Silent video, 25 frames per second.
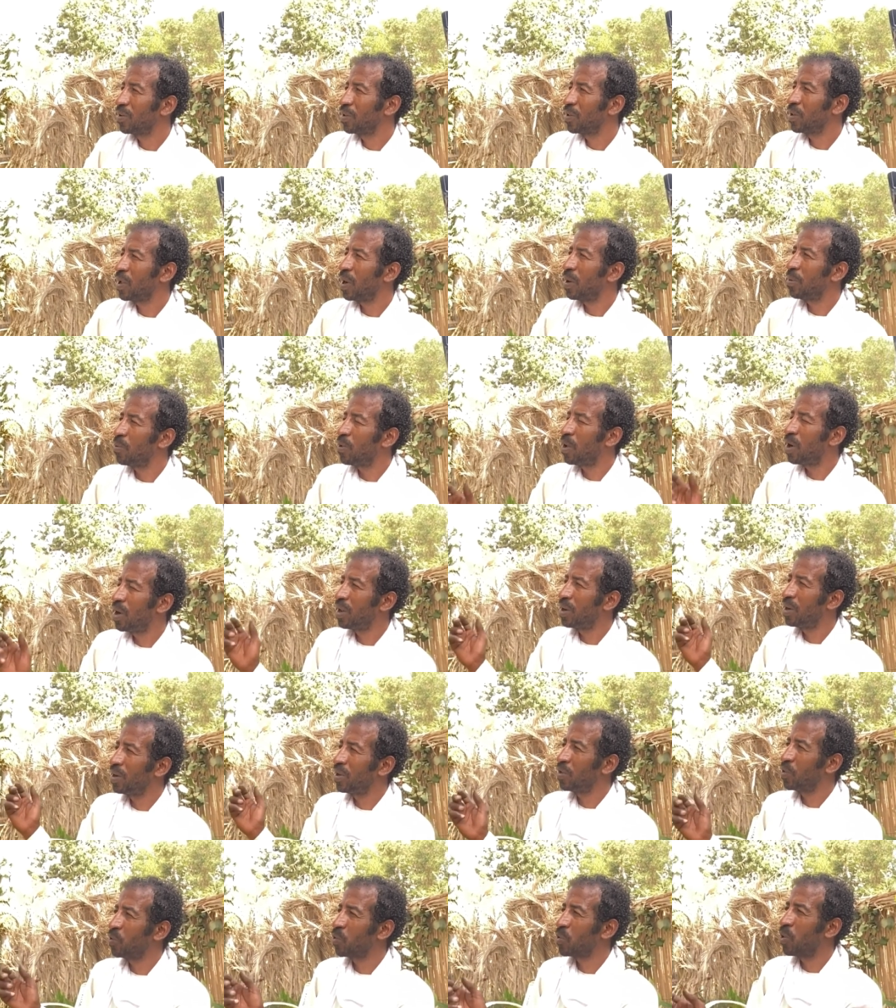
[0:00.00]

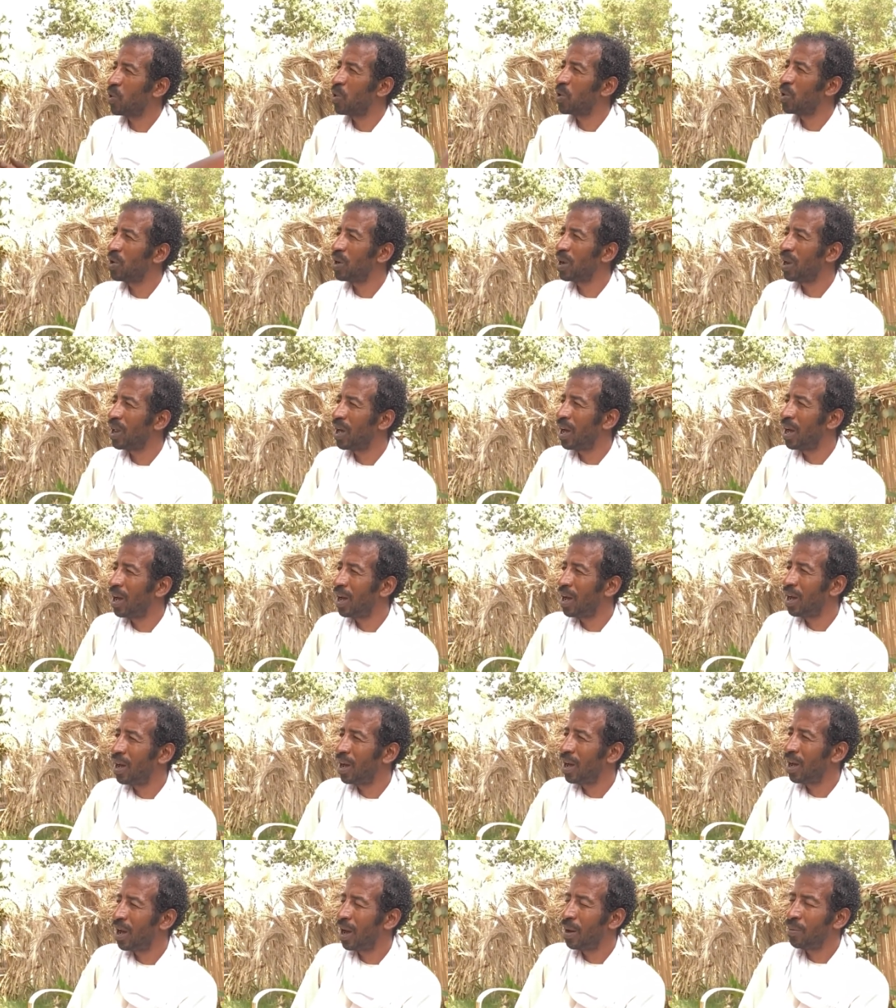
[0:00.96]
Someone called
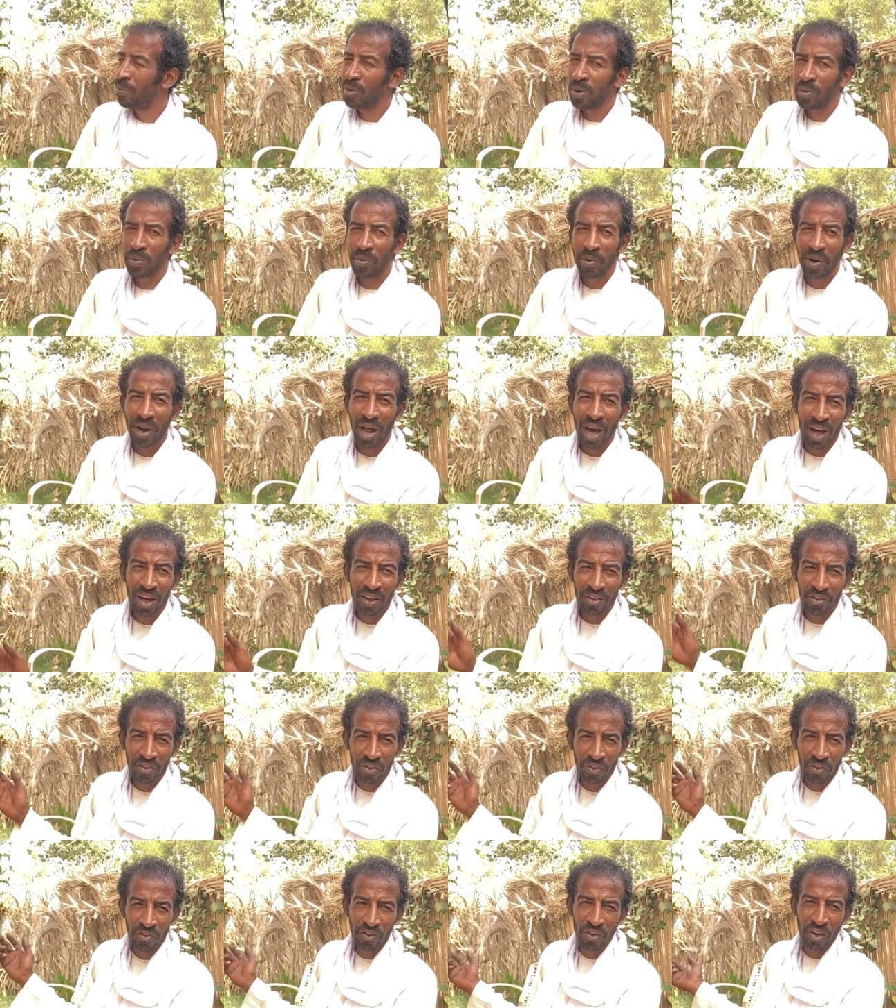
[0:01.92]
Amn ibn al-As
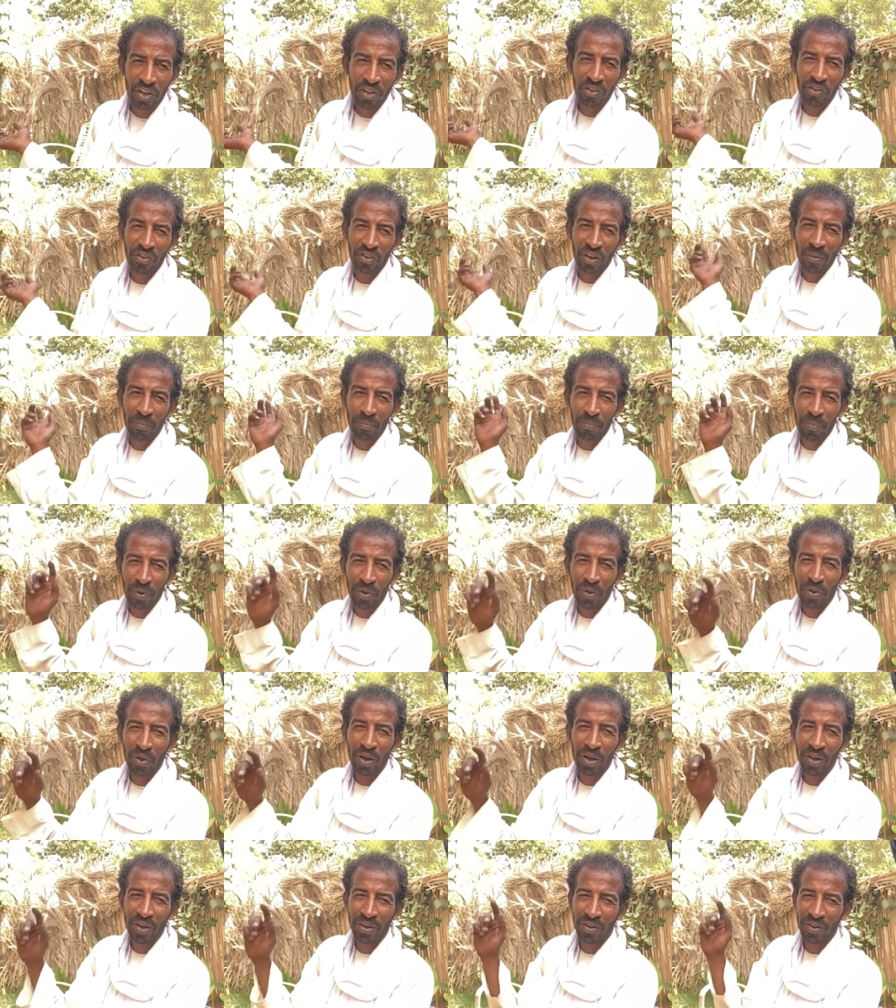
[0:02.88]
sent some
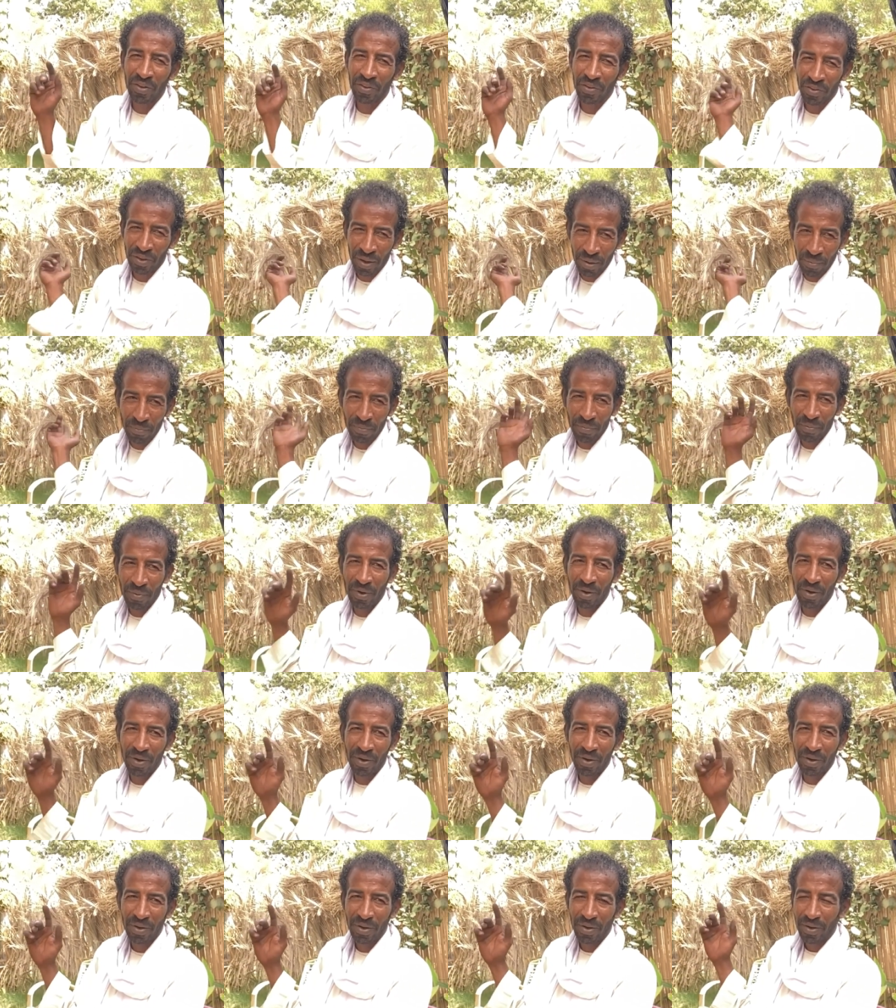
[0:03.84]
video,
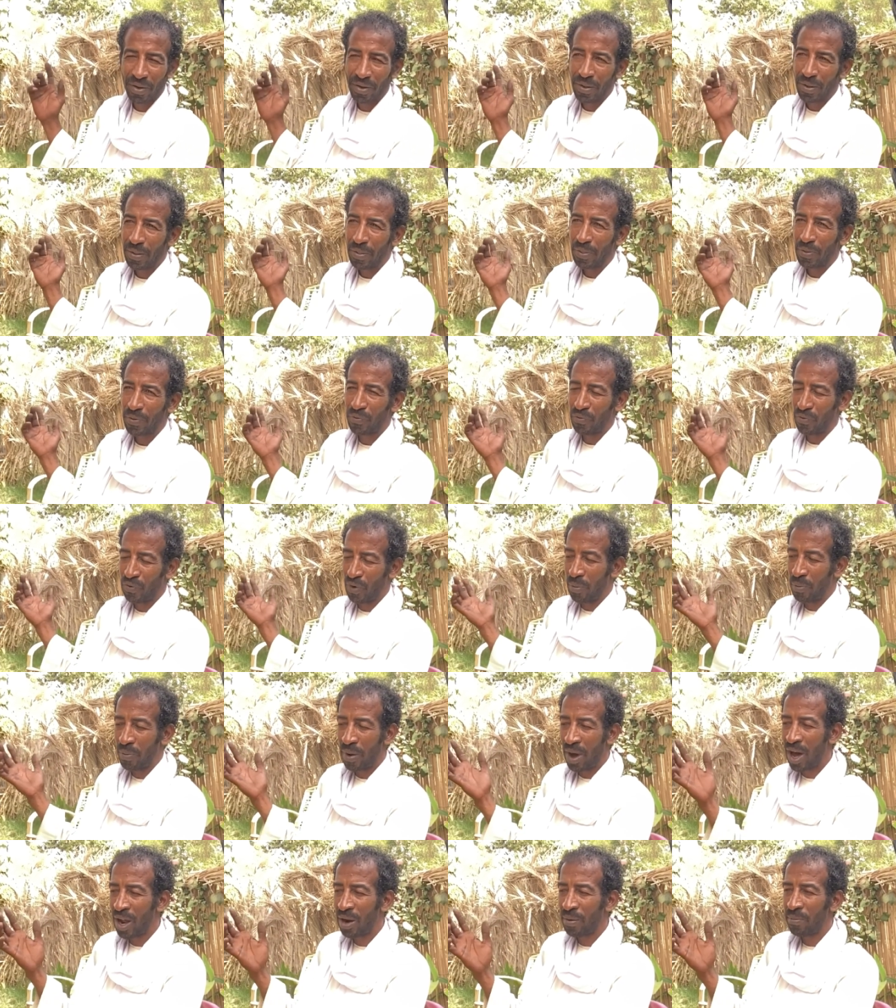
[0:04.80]
from
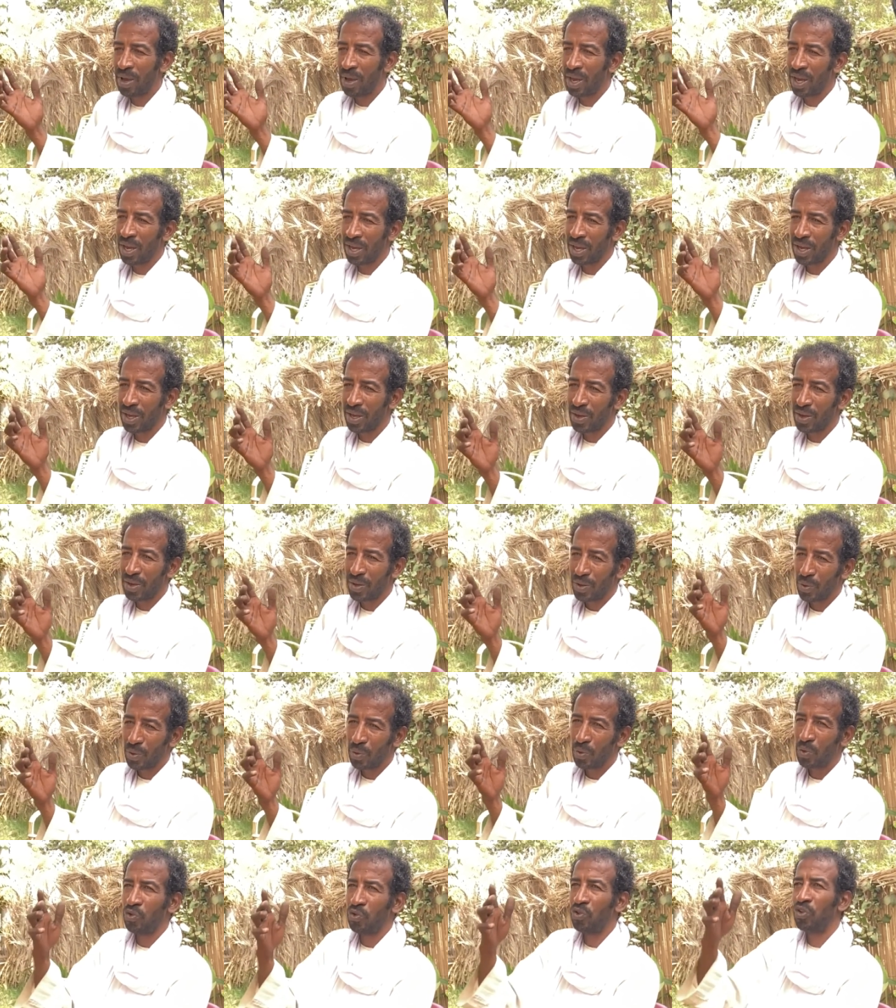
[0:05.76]
army
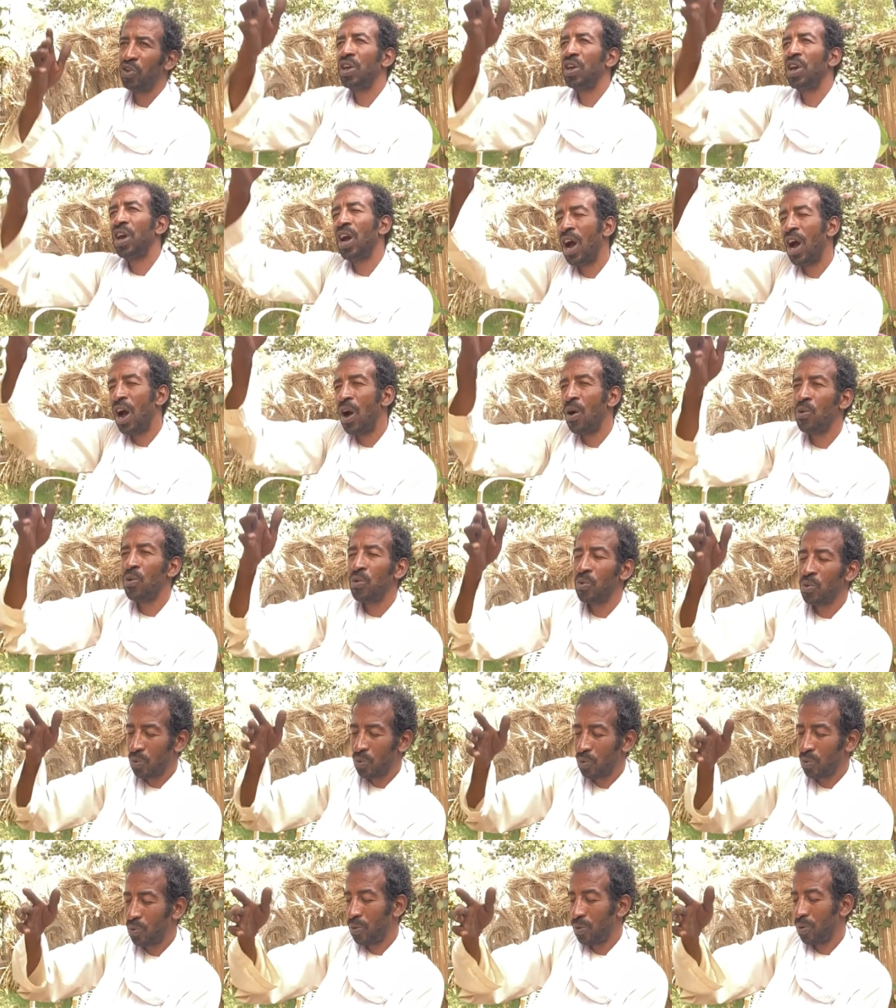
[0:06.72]
to see how
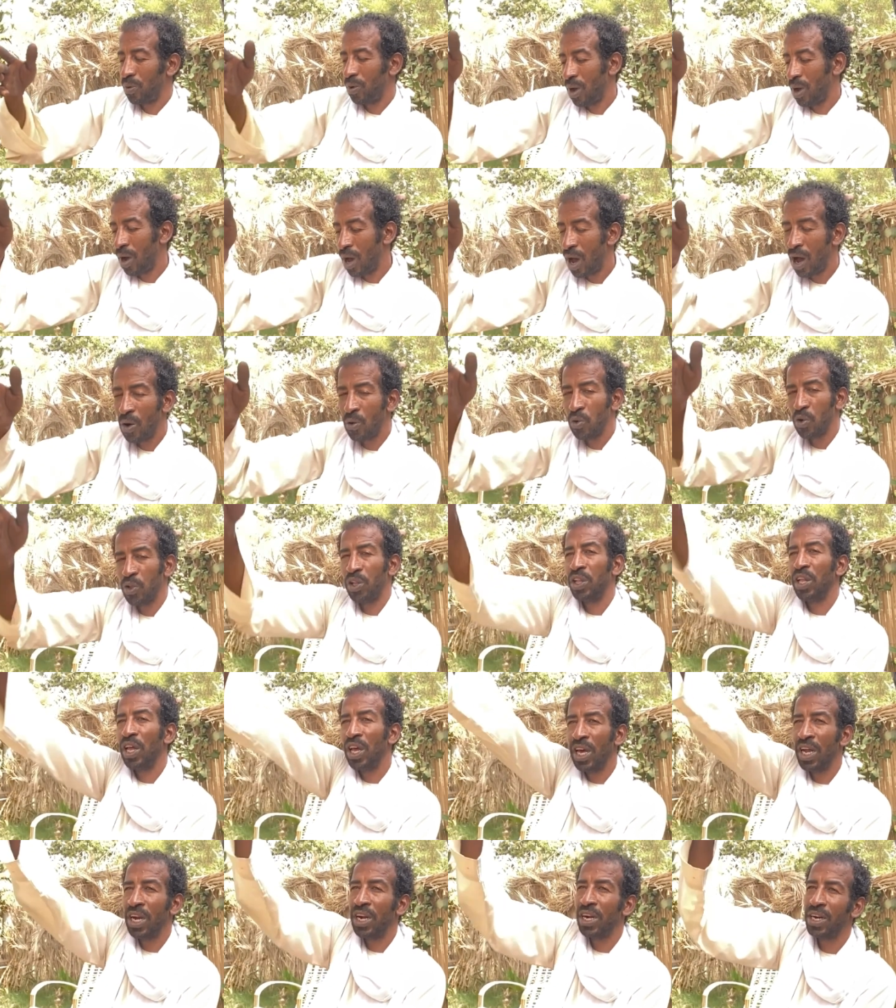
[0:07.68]
it's
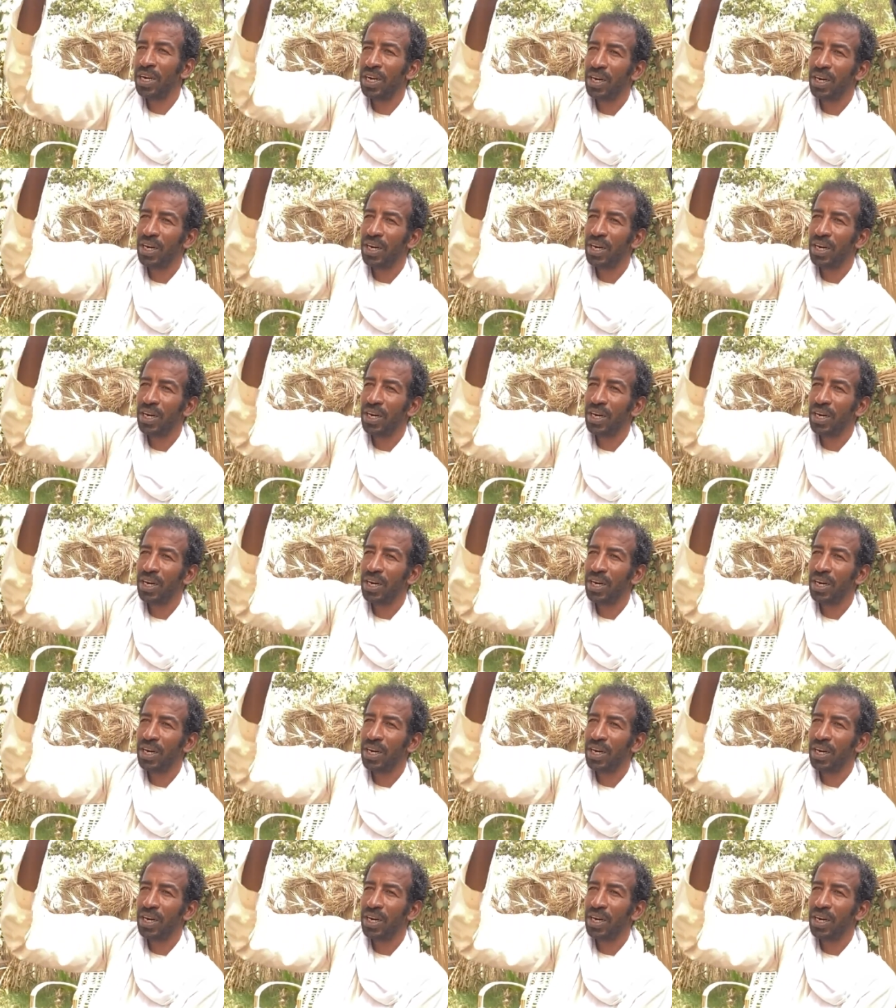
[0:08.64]
there.